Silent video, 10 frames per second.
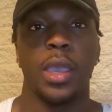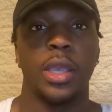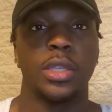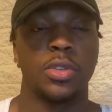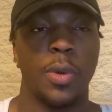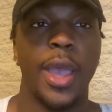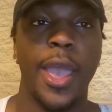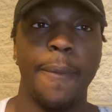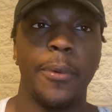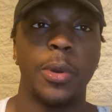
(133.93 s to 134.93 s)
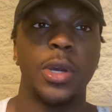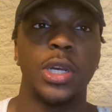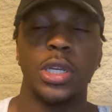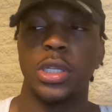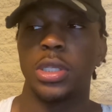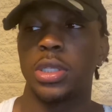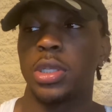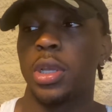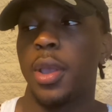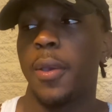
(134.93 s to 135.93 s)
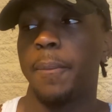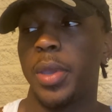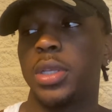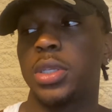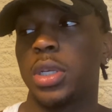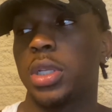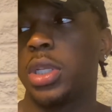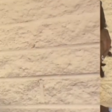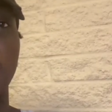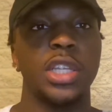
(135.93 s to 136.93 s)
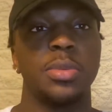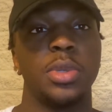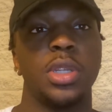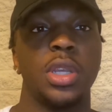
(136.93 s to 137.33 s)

what happened was, basically, she texted me